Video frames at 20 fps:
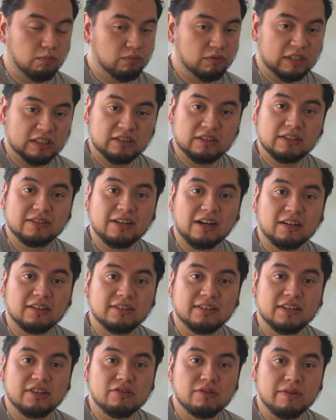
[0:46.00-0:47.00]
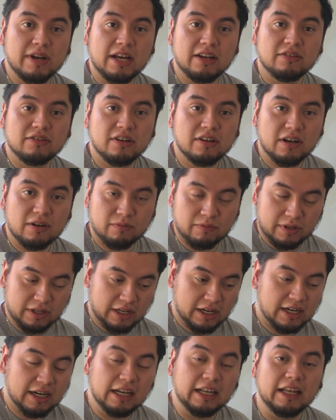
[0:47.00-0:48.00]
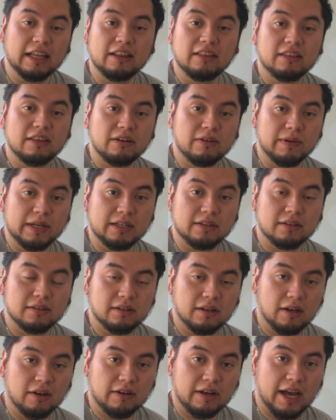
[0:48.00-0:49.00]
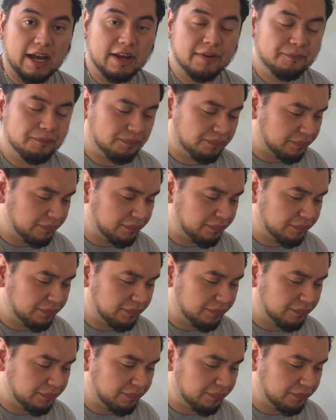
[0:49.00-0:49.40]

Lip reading: this is our situation and we're gonna get through it, okay?